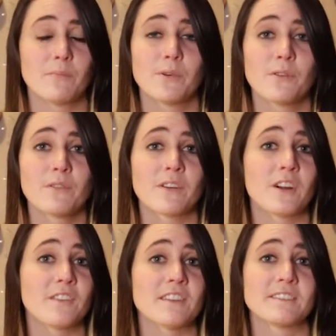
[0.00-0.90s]
Both
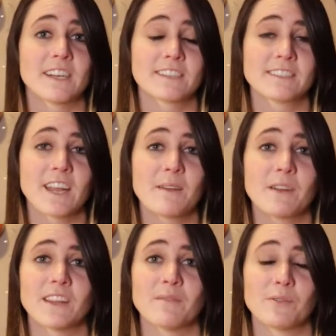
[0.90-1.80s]
are the exact same
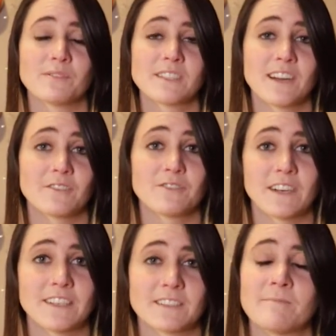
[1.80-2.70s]
and they both sound
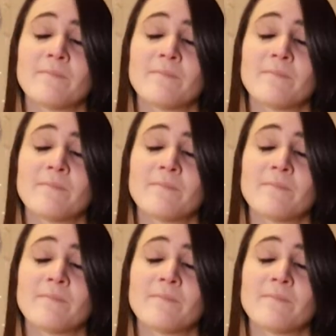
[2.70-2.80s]
great.